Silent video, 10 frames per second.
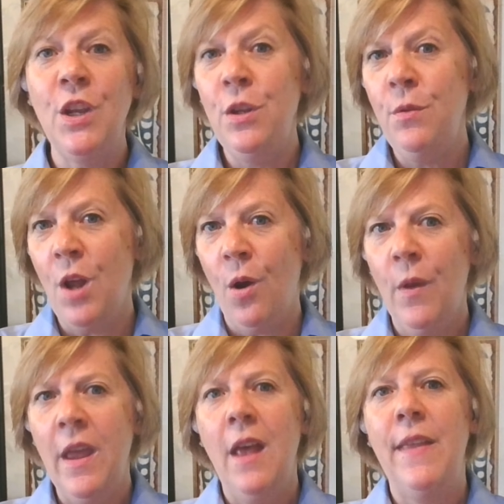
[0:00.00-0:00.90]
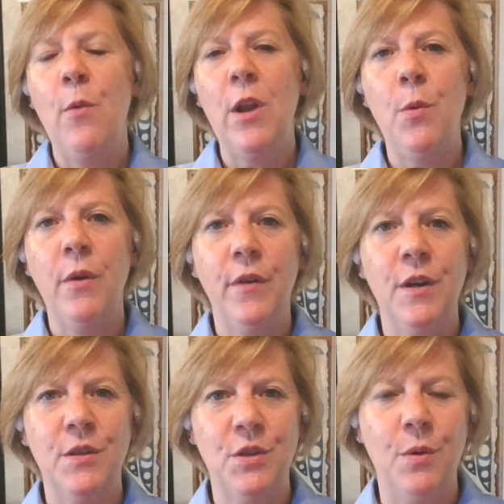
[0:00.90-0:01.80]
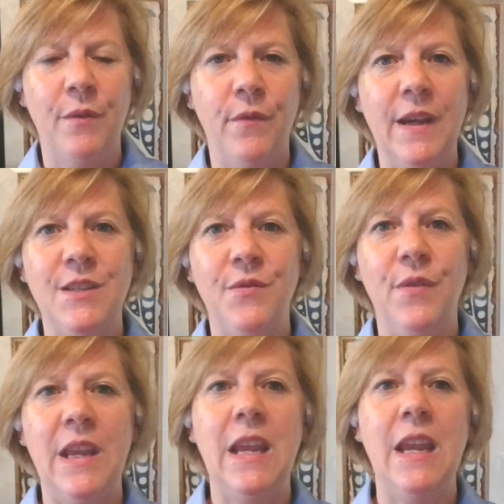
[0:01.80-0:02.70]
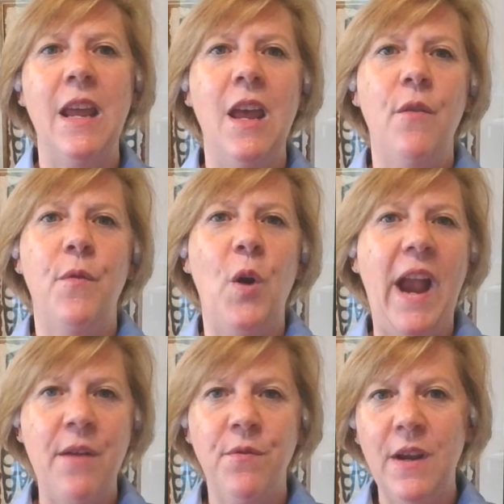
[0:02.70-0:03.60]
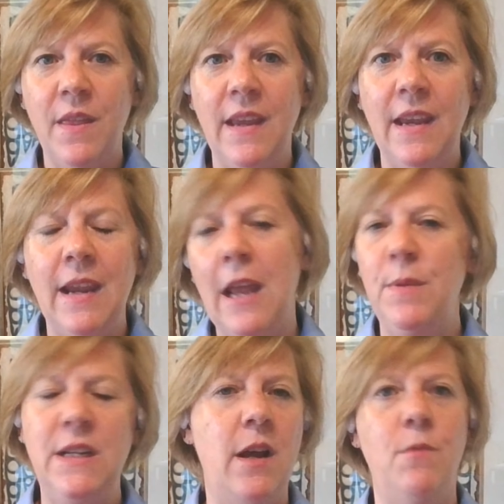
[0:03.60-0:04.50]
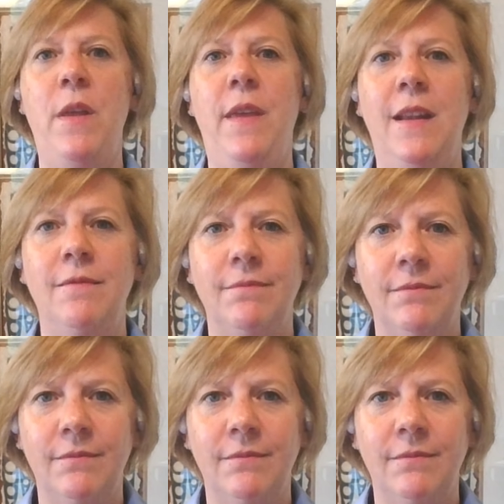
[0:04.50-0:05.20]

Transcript: You know, they want to revert to a fixed fee for everything and be done with it.